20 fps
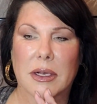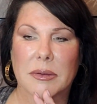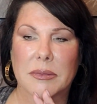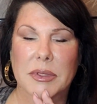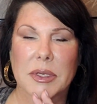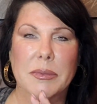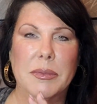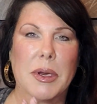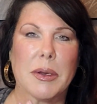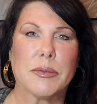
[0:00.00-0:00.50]

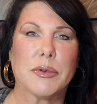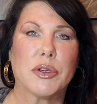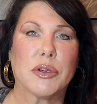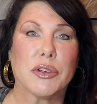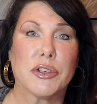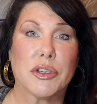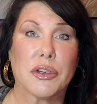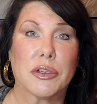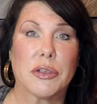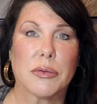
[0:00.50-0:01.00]
sometimes your
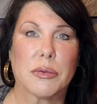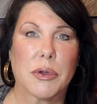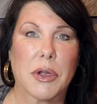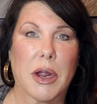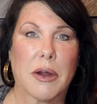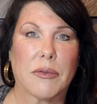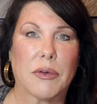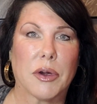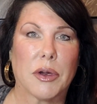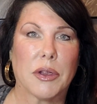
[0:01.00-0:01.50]
insurance will
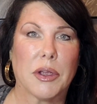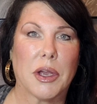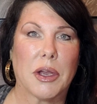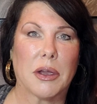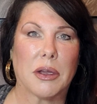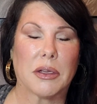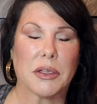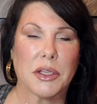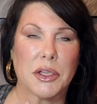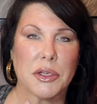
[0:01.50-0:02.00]
cover
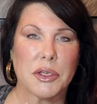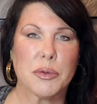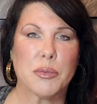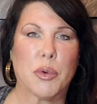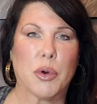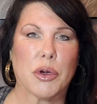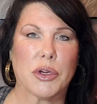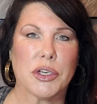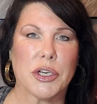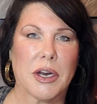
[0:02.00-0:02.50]
a huge
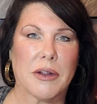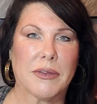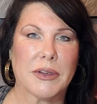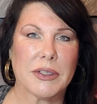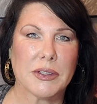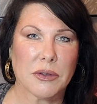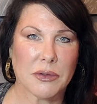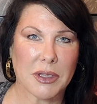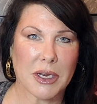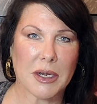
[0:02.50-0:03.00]
portion of it,
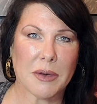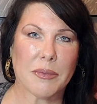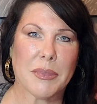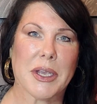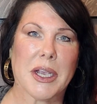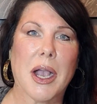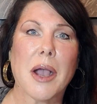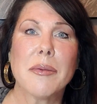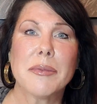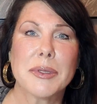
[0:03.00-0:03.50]
so then it
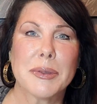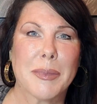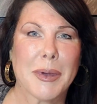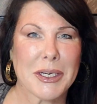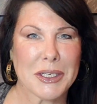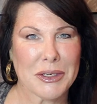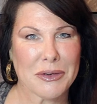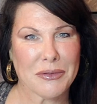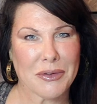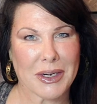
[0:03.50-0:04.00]
becomes
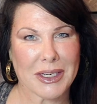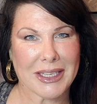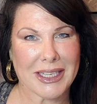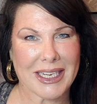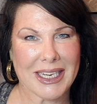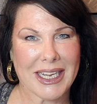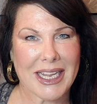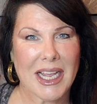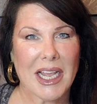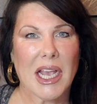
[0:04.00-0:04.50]
budget
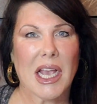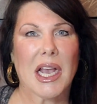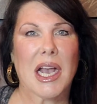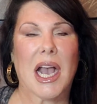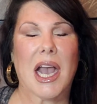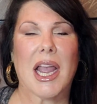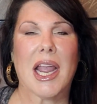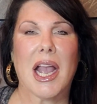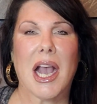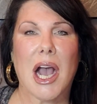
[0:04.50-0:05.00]
friendly.
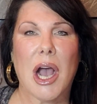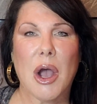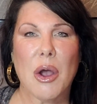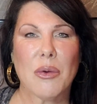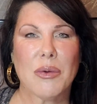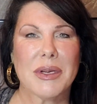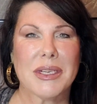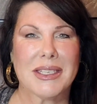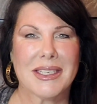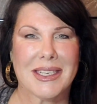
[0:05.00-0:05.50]
I
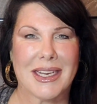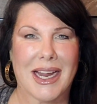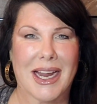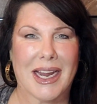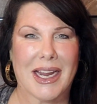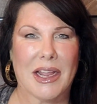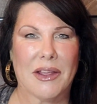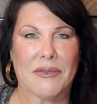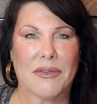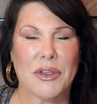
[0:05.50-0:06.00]
always
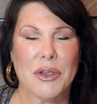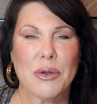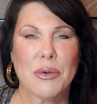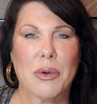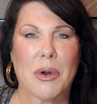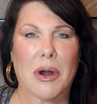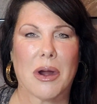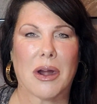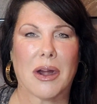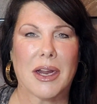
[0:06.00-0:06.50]
say, if you
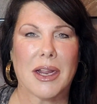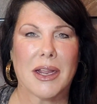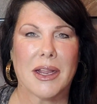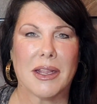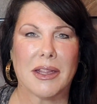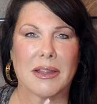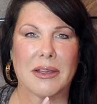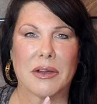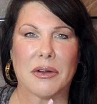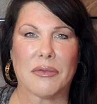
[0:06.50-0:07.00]
are
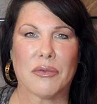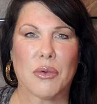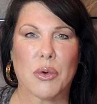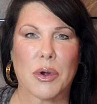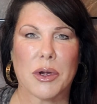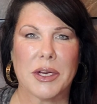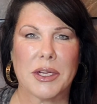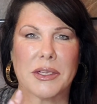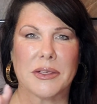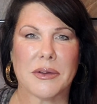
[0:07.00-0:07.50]
in your
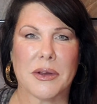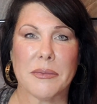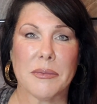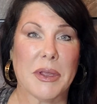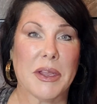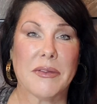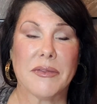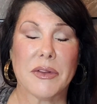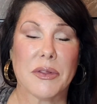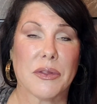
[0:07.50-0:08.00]
40s,
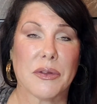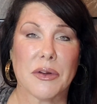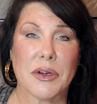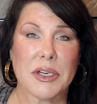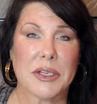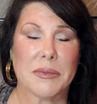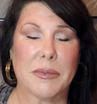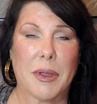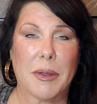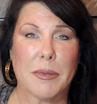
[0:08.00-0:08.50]
even
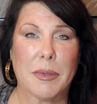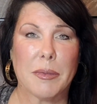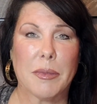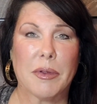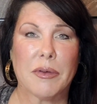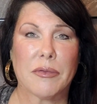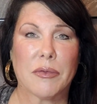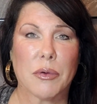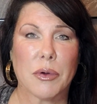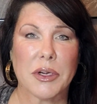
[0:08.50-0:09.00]
30s maybe, but
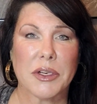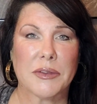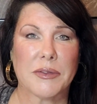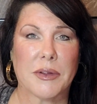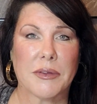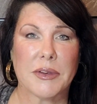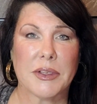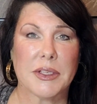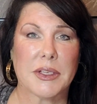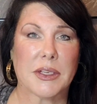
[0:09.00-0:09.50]
40s,
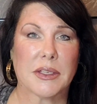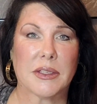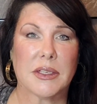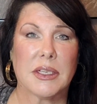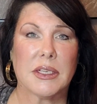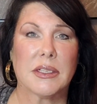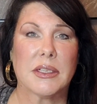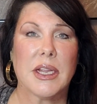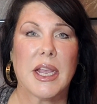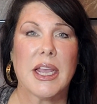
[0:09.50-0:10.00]
50s,
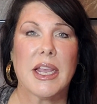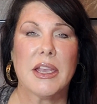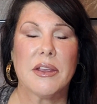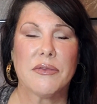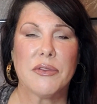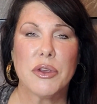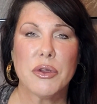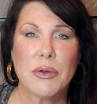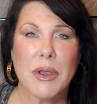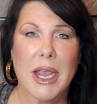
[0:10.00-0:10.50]
60s,
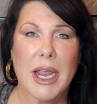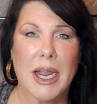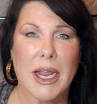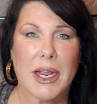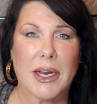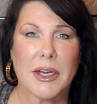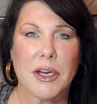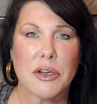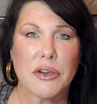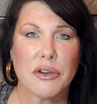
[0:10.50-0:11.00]
if you
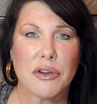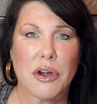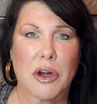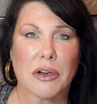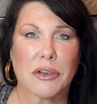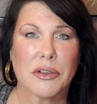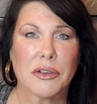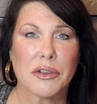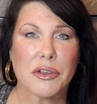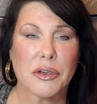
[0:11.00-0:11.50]
can, and you talk
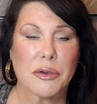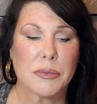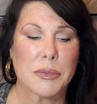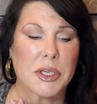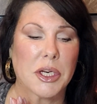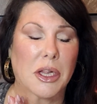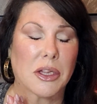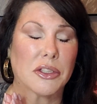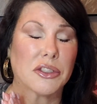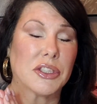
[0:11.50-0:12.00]
to your
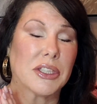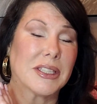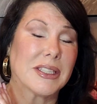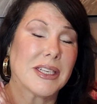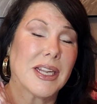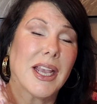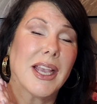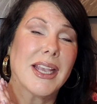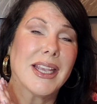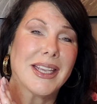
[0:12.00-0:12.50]
dermatologist,
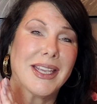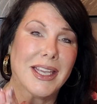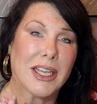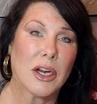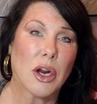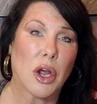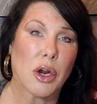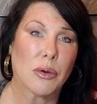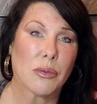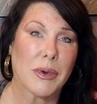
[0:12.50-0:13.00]
get
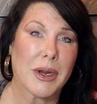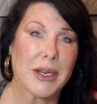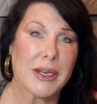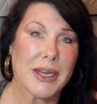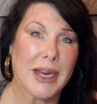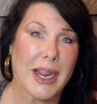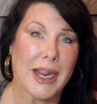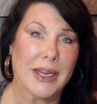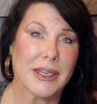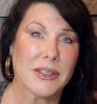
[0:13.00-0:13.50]
on
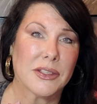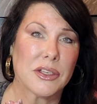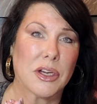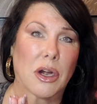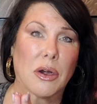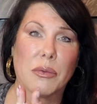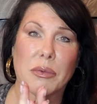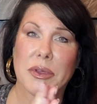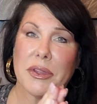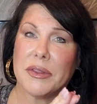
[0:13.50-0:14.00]
Retin-A.
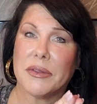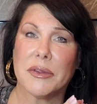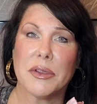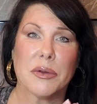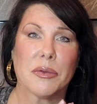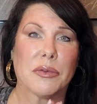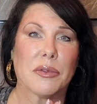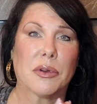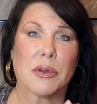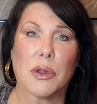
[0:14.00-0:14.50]
Start with
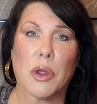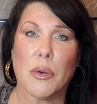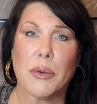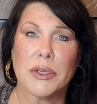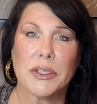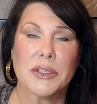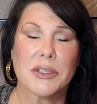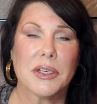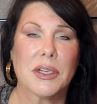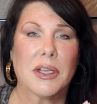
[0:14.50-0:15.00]
the
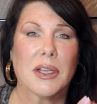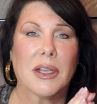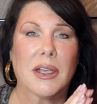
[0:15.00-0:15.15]
lowest